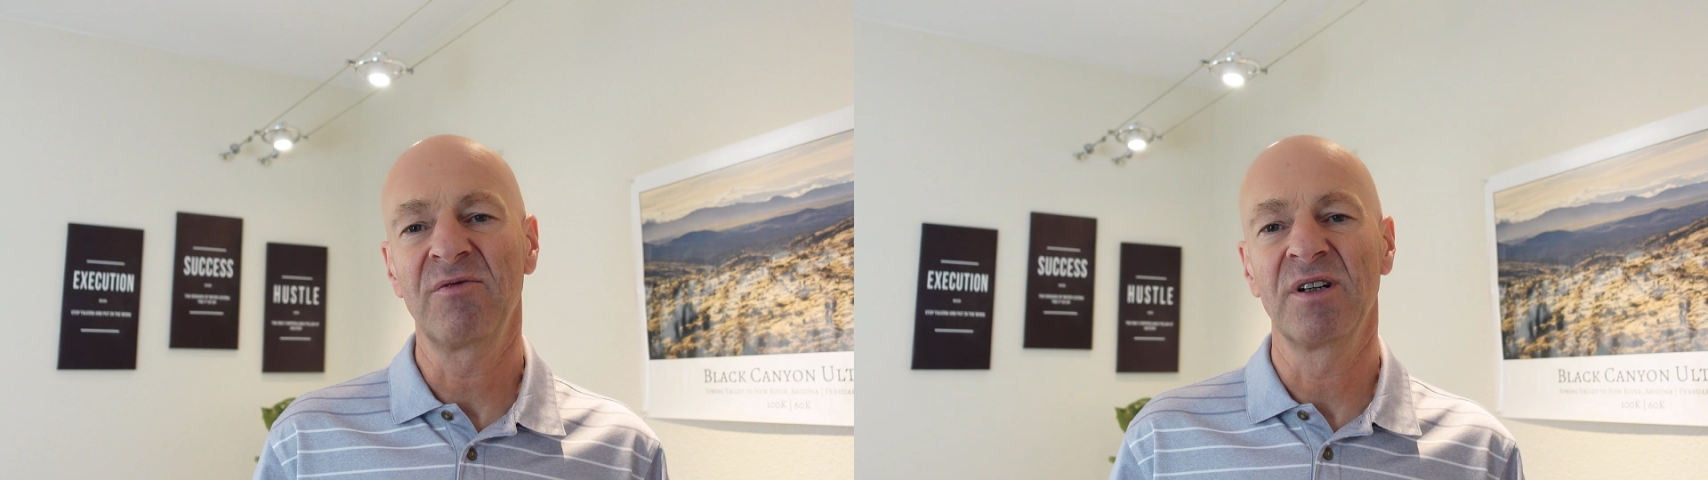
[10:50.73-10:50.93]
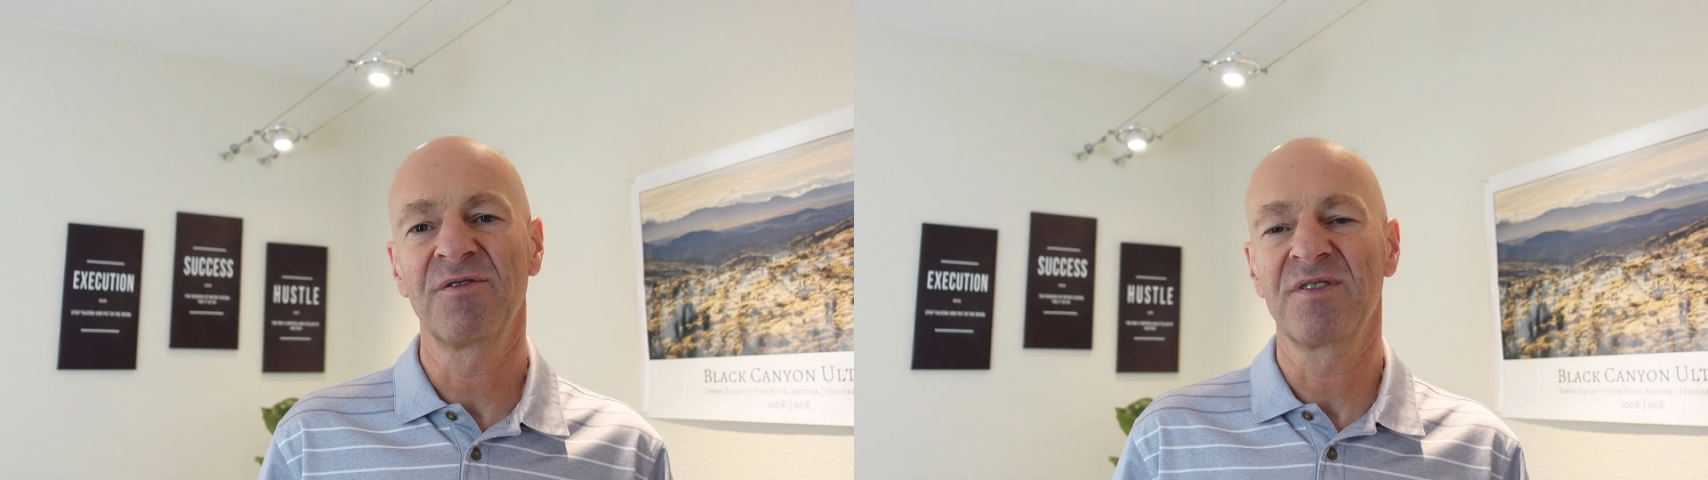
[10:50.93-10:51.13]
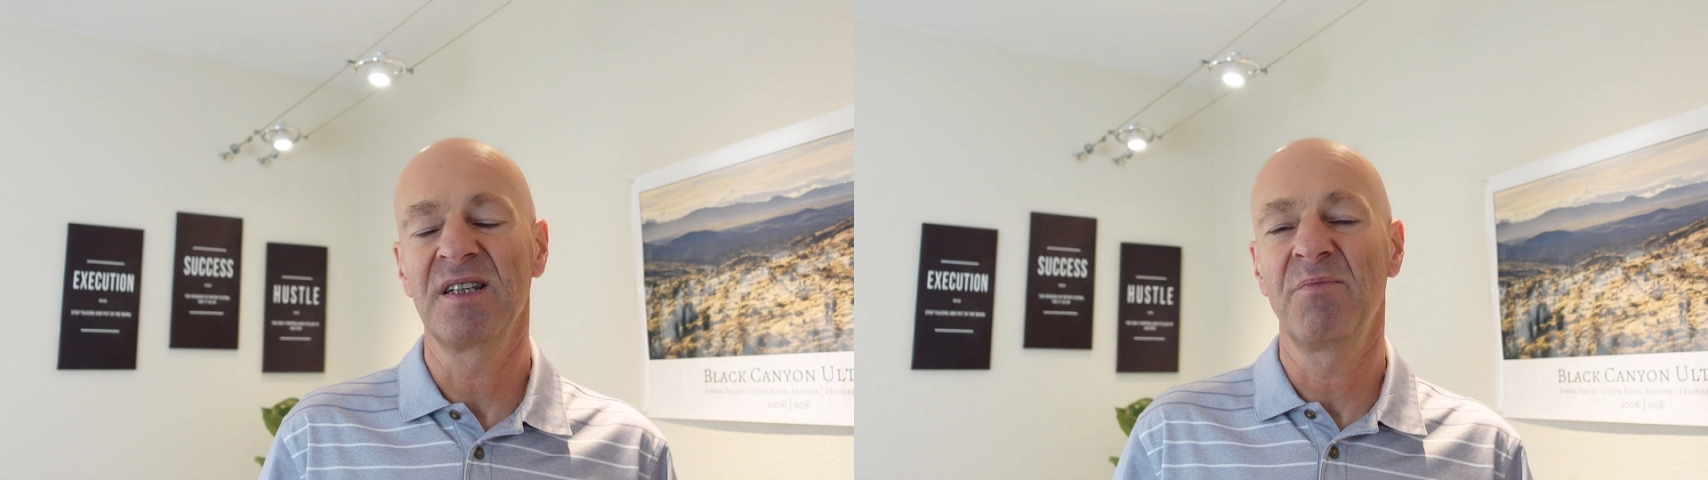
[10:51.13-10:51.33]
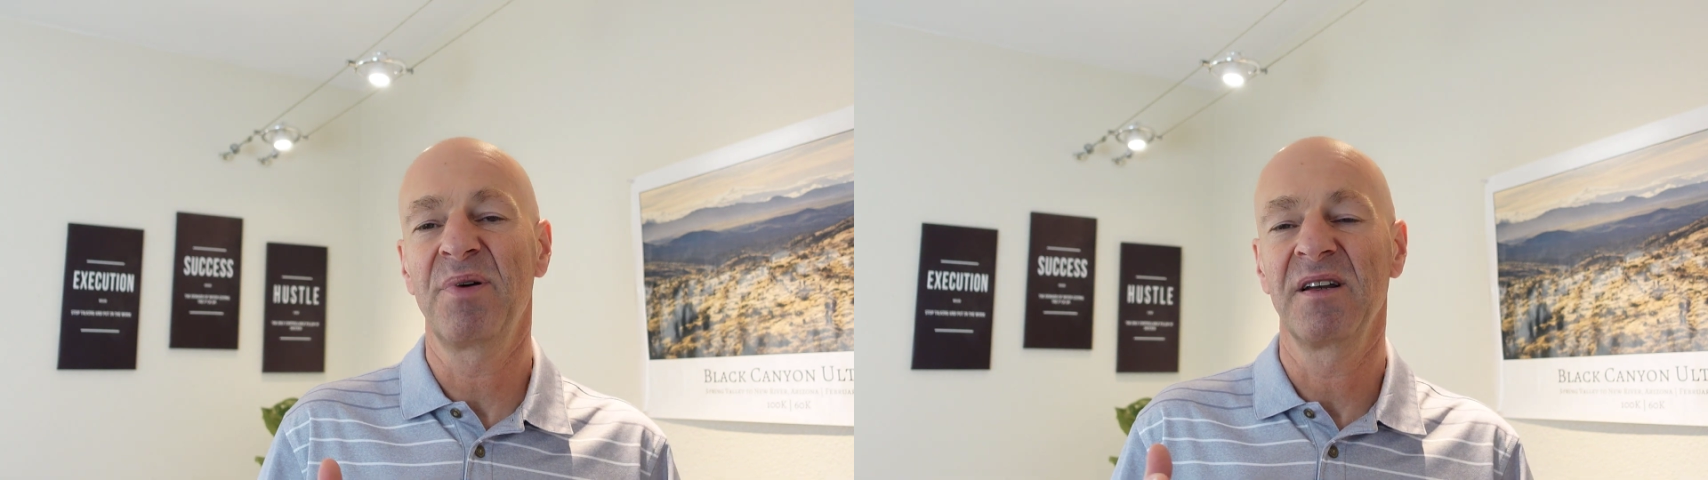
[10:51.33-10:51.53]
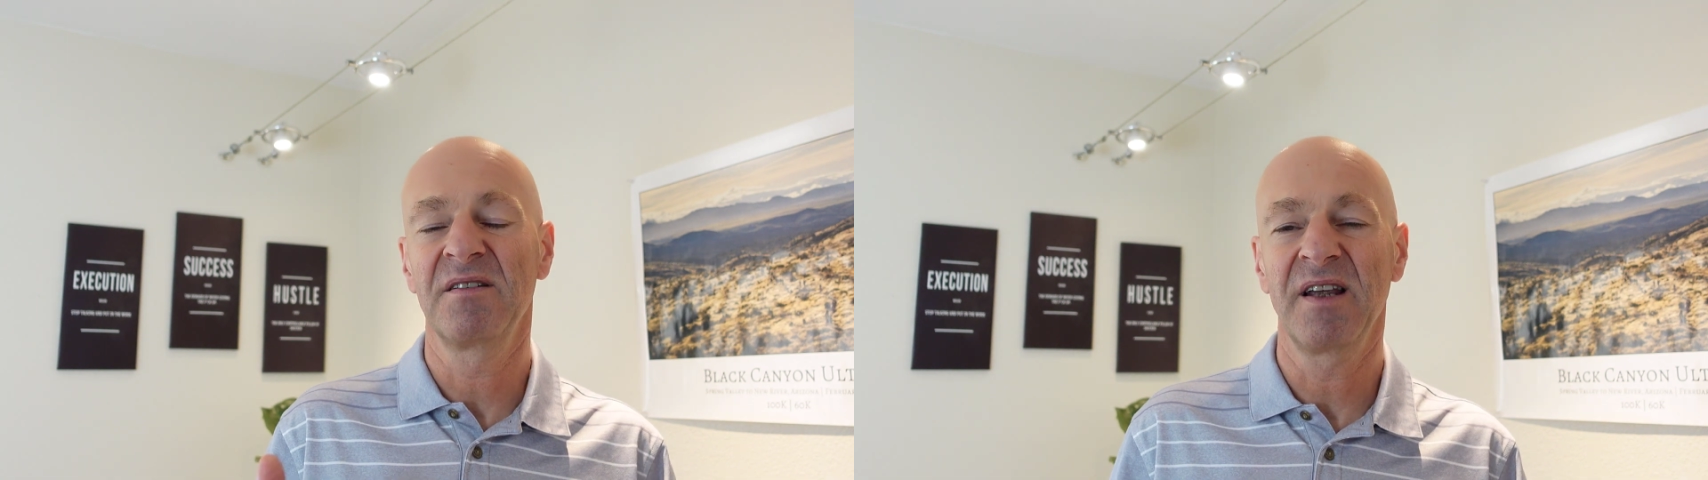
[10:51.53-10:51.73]
with the
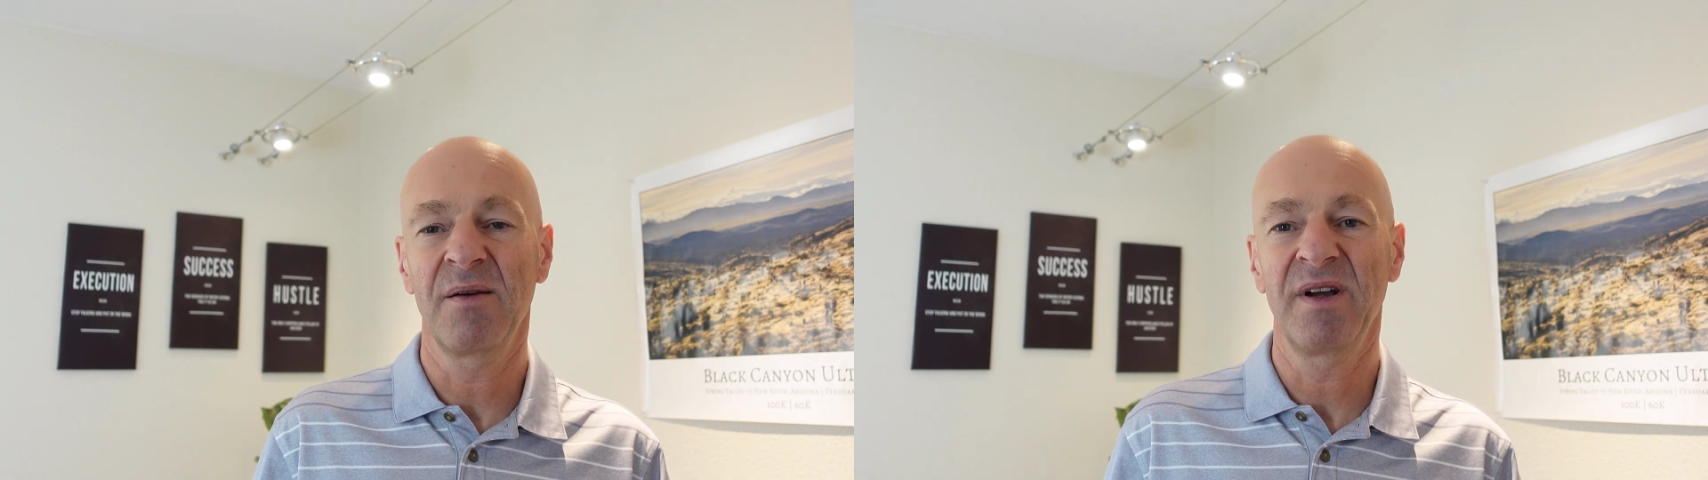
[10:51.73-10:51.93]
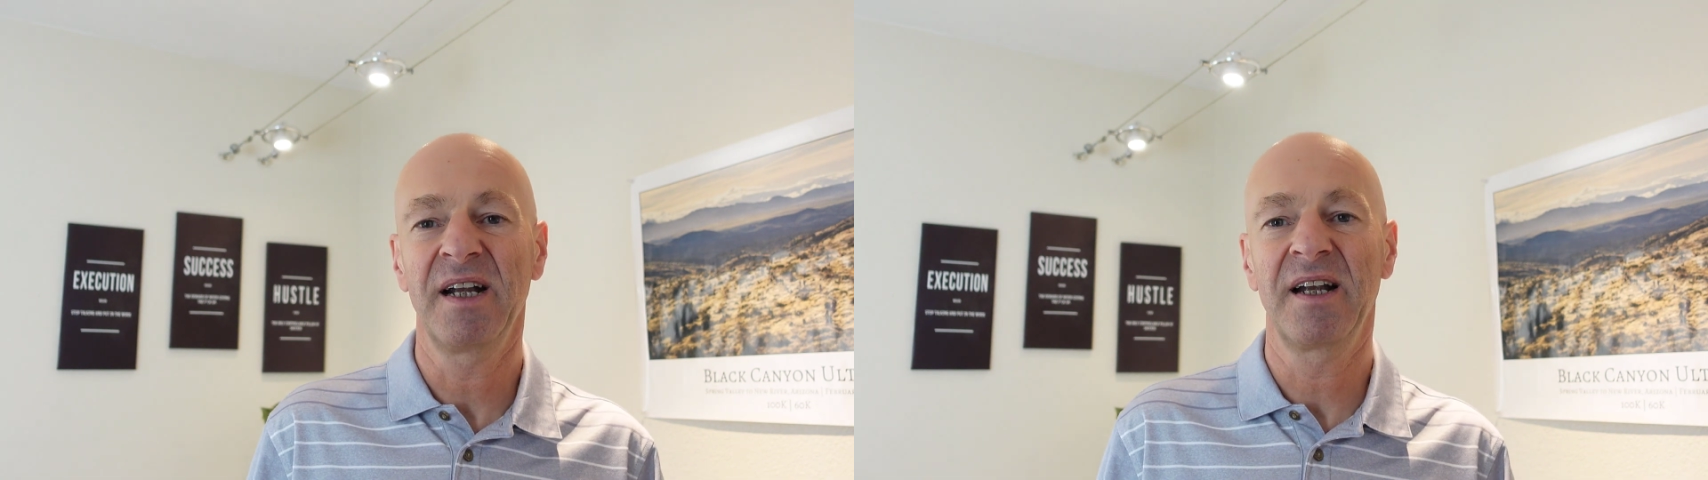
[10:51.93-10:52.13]
pandemic